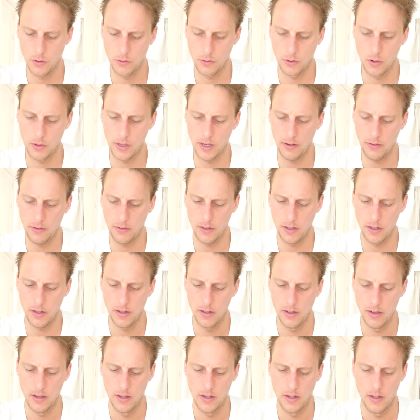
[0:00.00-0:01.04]
So that's
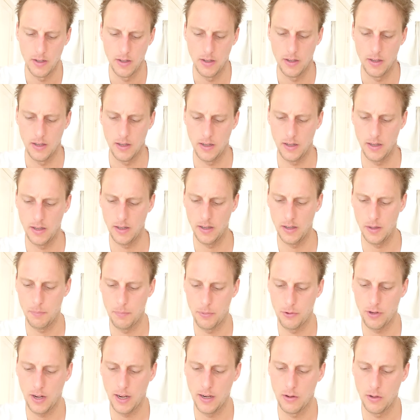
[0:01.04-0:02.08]
the
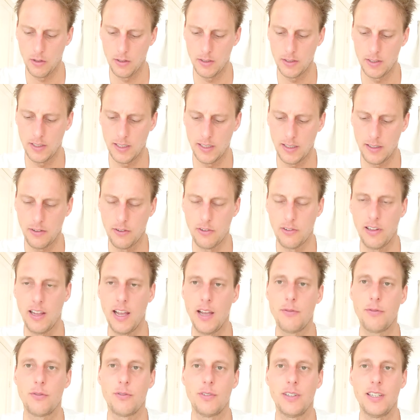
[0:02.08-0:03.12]
psychological
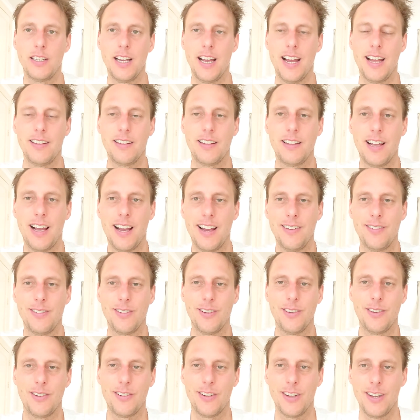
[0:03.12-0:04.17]
slavery
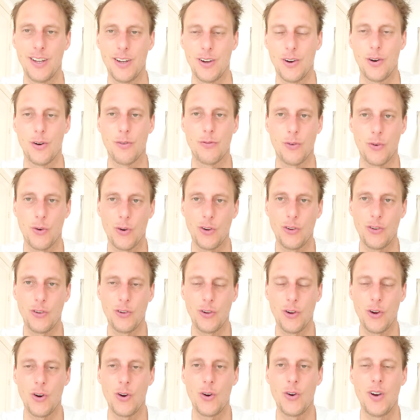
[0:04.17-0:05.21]
analysis of
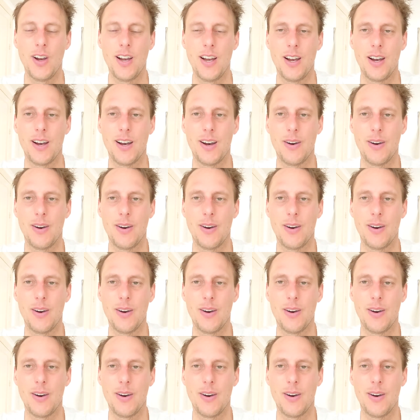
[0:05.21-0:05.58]
Osho.